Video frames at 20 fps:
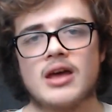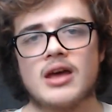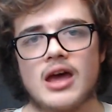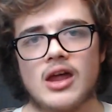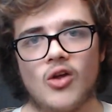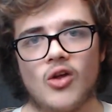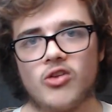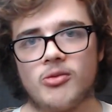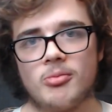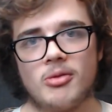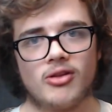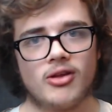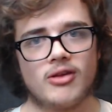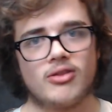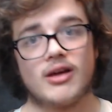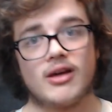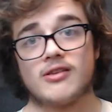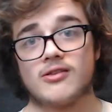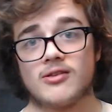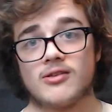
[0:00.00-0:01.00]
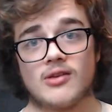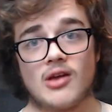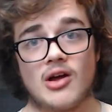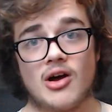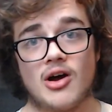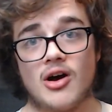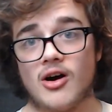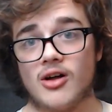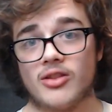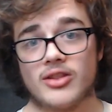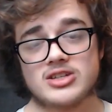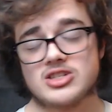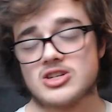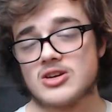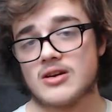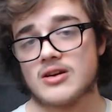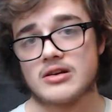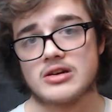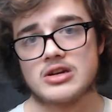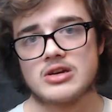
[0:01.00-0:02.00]
And ultimately, that's all that you
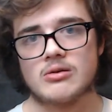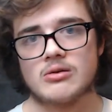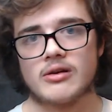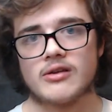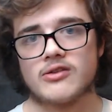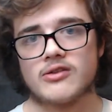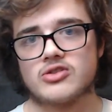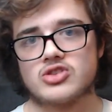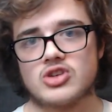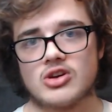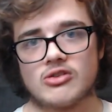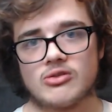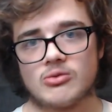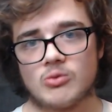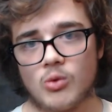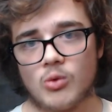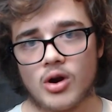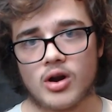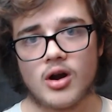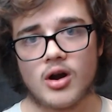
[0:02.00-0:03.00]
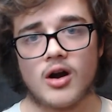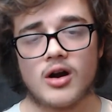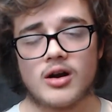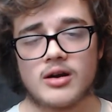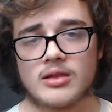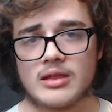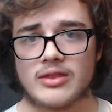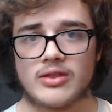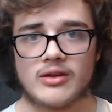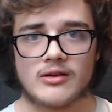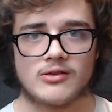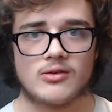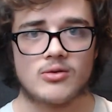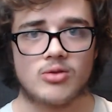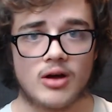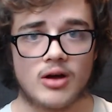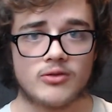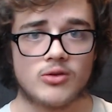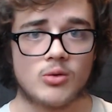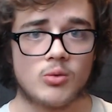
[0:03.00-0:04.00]
can do, is just work hard at the things you
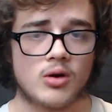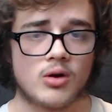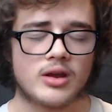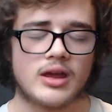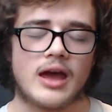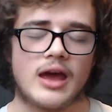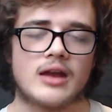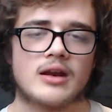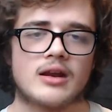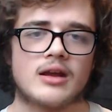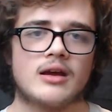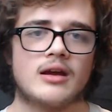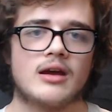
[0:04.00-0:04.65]
love to work at.